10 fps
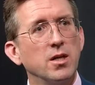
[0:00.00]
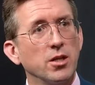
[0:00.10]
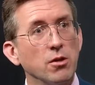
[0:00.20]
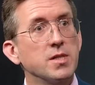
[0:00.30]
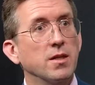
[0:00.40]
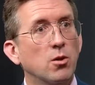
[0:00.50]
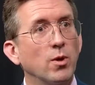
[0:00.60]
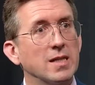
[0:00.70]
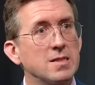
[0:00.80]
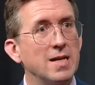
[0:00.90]
using the
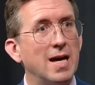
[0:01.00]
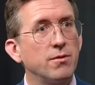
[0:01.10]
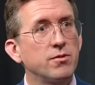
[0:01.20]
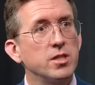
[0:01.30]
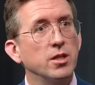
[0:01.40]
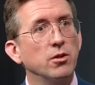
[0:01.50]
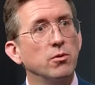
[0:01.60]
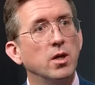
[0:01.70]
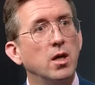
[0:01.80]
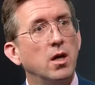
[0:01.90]
Queen's death
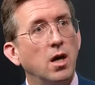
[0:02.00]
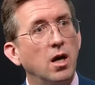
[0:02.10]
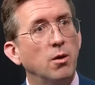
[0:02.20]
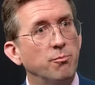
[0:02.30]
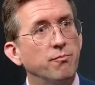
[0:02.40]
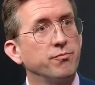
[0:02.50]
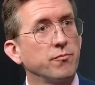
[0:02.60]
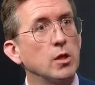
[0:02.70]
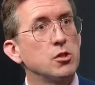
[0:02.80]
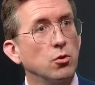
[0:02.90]
to
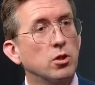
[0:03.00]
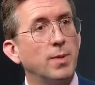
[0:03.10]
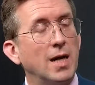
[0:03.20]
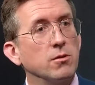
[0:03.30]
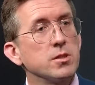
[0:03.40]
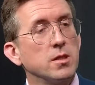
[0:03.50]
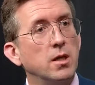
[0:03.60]
talk about